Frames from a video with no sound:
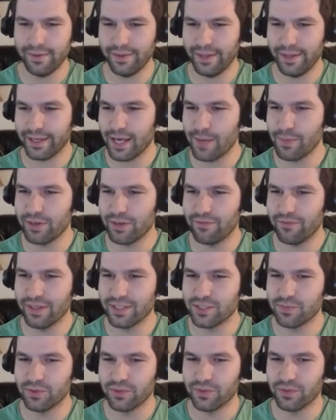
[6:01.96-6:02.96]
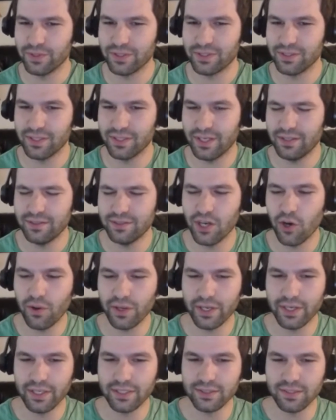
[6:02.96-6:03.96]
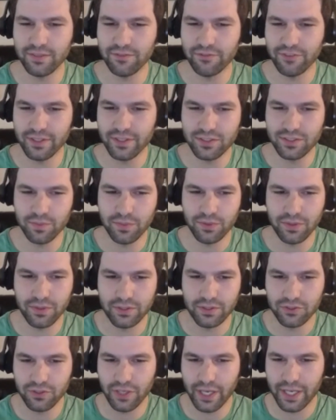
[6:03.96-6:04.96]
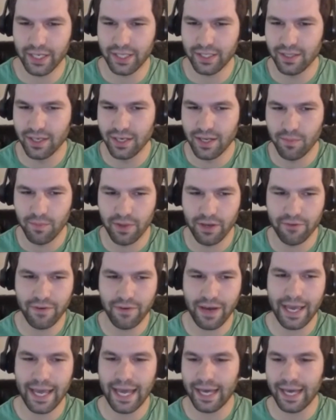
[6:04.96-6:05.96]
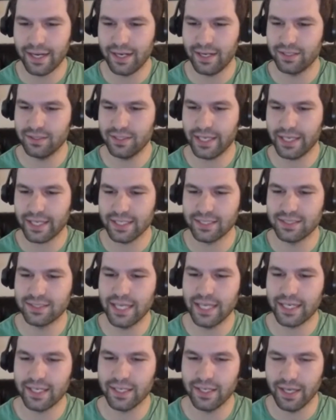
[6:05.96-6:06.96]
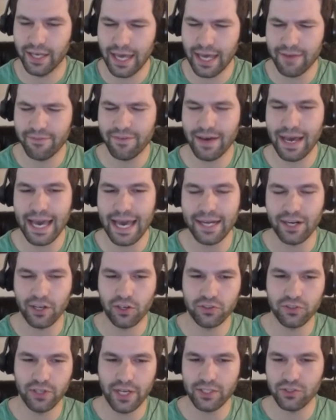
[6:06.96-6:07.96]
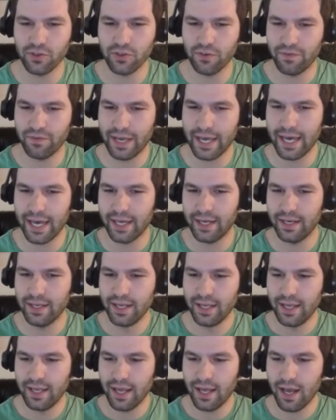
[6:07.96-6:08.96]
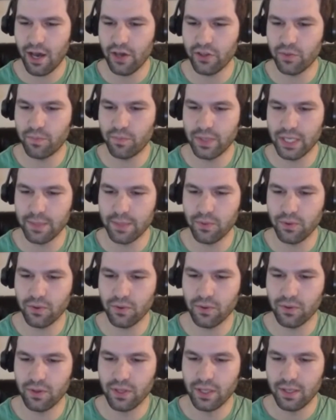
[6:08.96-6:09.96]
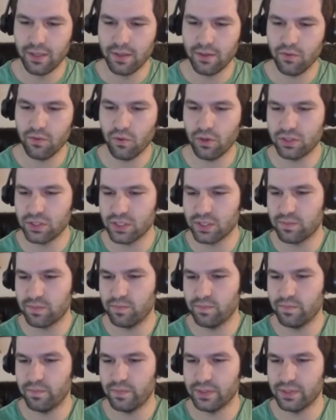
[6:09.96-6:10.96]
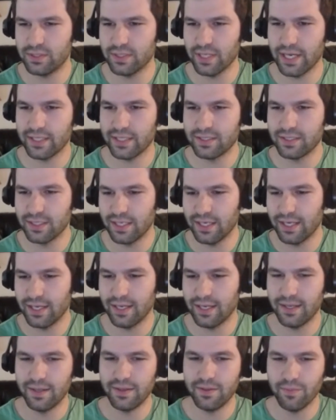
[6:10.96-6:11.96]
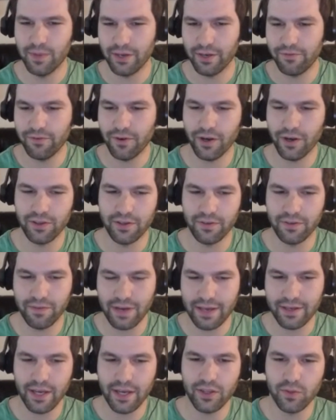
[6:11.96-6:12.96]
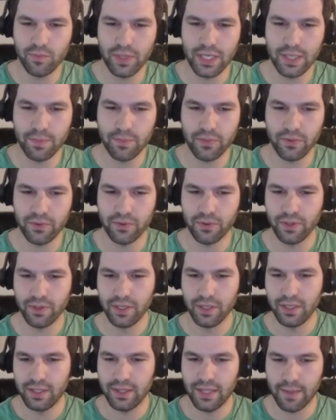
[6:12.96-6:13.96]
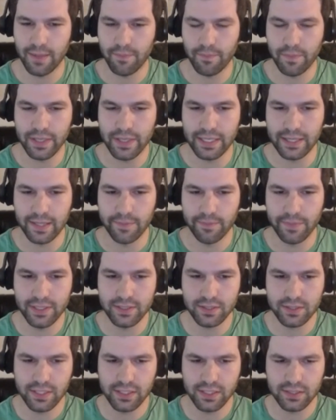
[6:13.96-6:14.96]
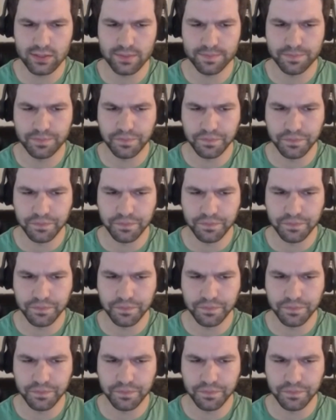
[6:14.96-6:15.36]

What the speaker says: Like I'm invincible, which no one is invincible in trading. But if I had if I had a crutch, or if I had other people, well, just besides my father, if I had other people that've been in the business